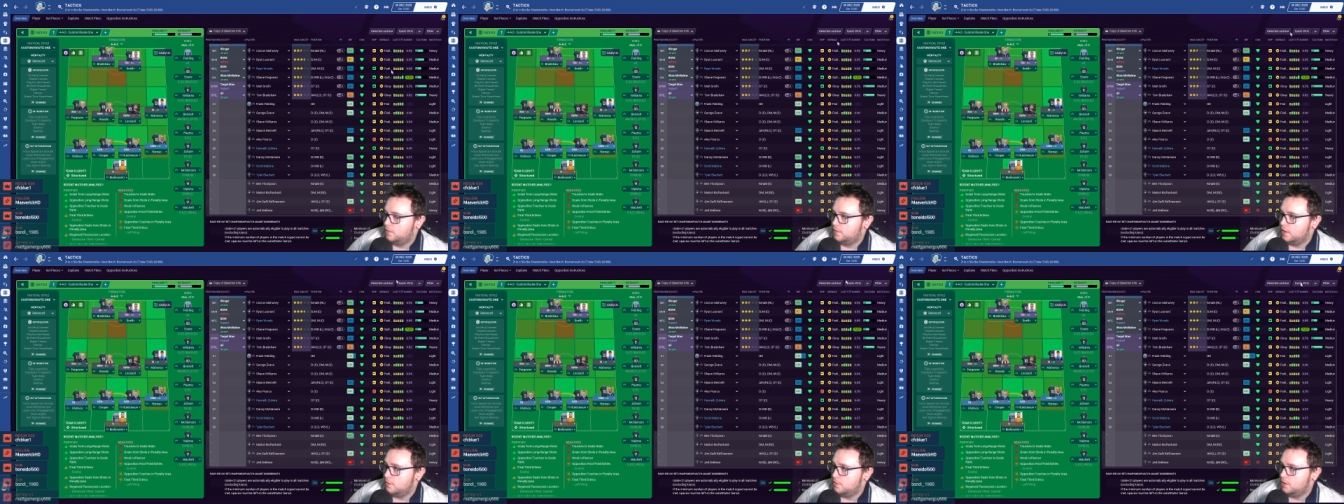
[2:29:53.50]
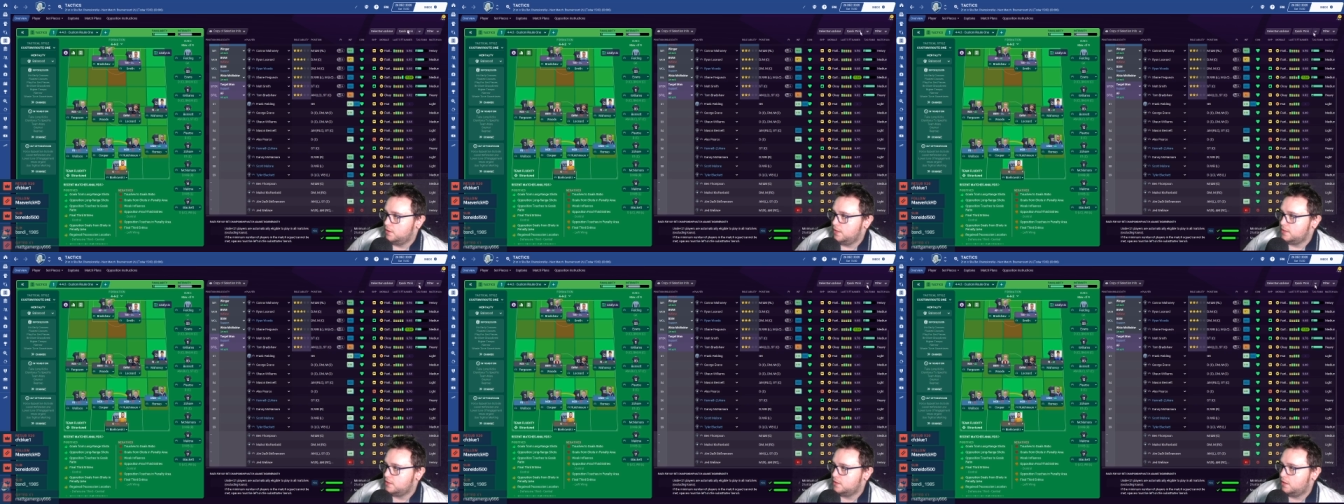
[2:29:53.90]
tell you what,
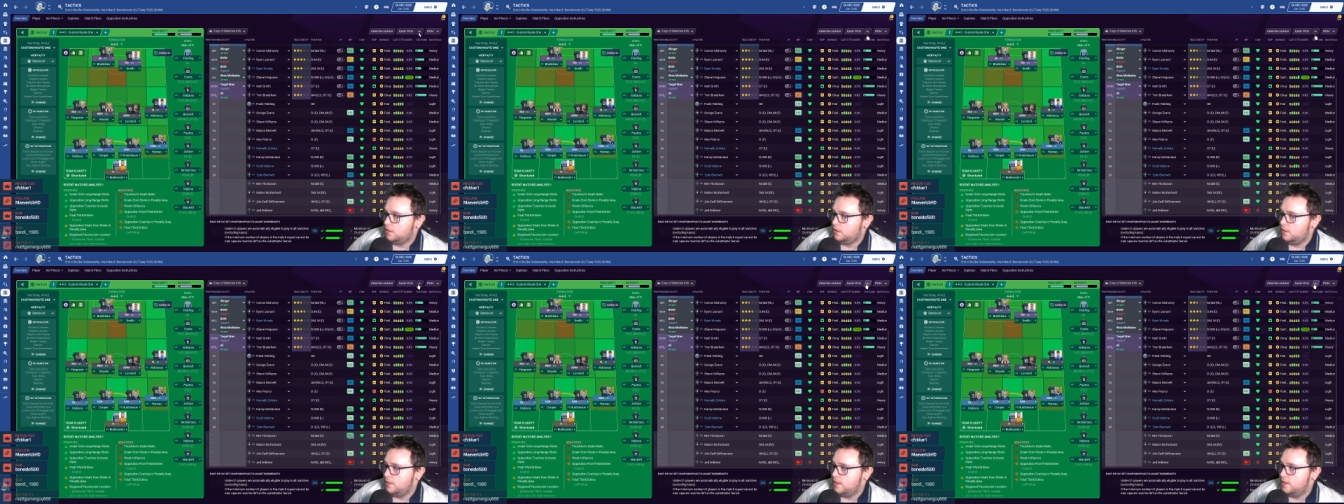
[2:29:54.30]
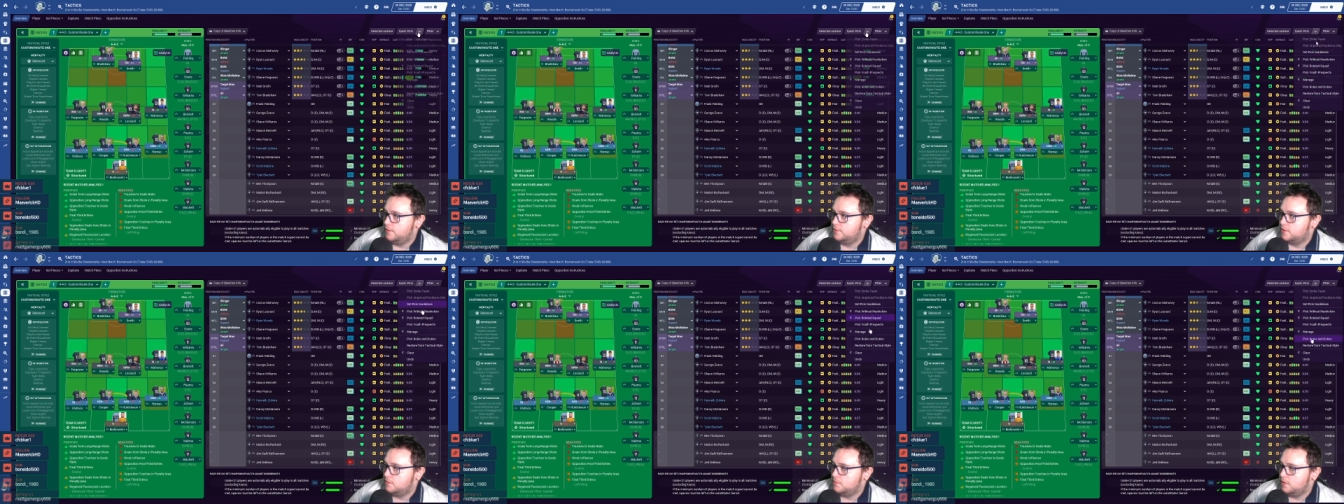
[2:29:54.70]
let's clear
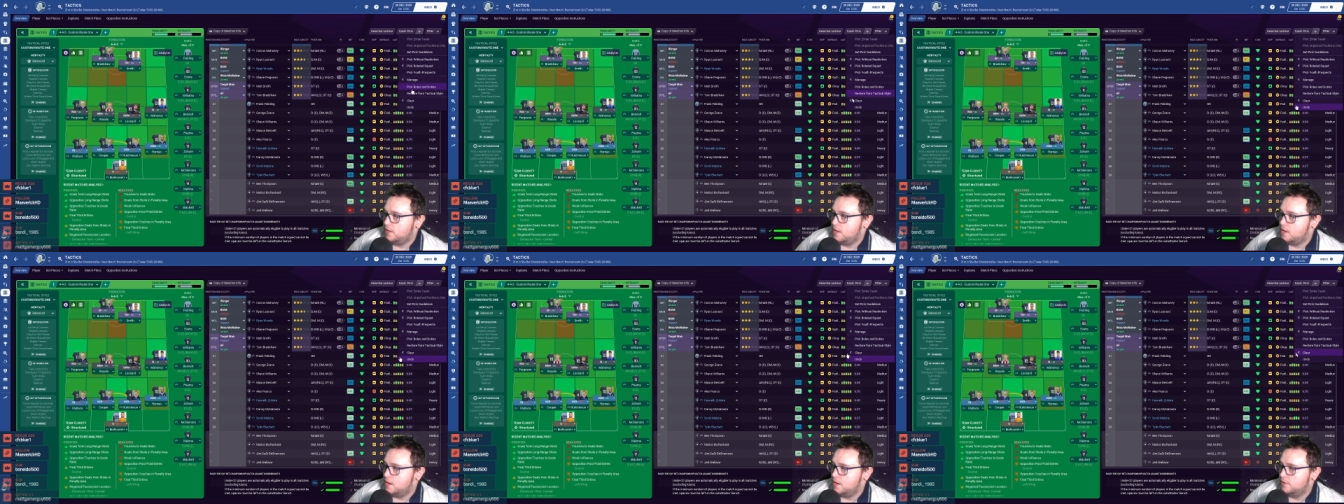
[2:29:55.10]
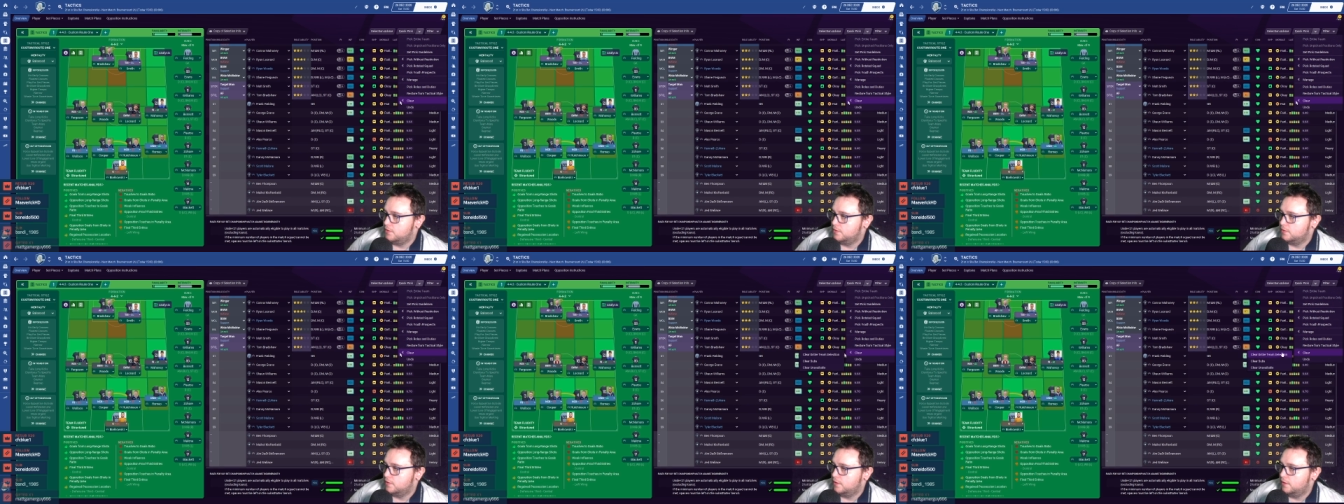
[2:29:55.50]
and see what the AI
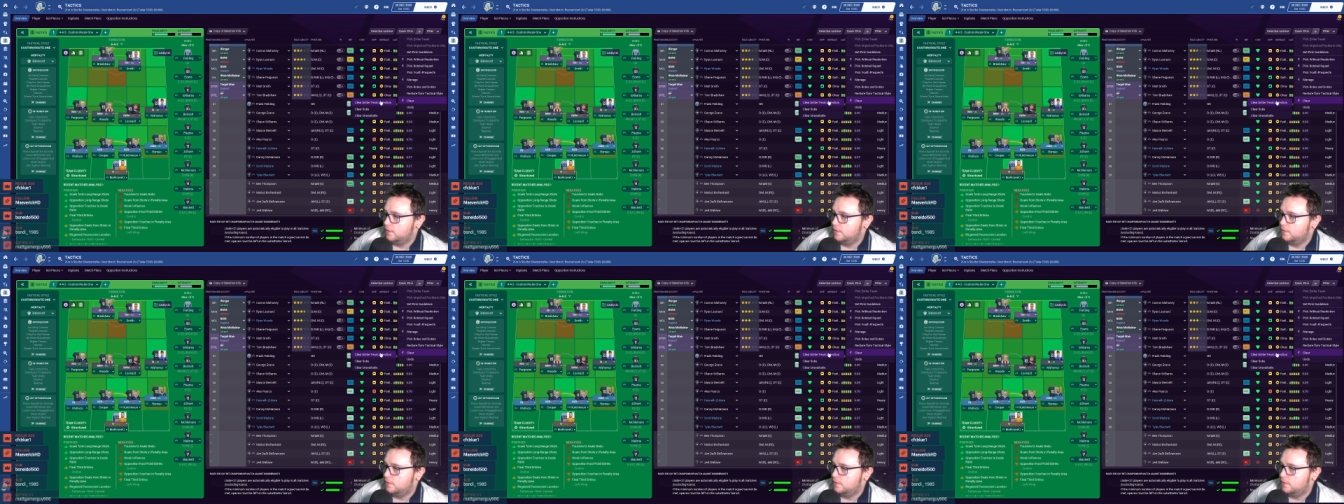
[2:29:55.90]
does here.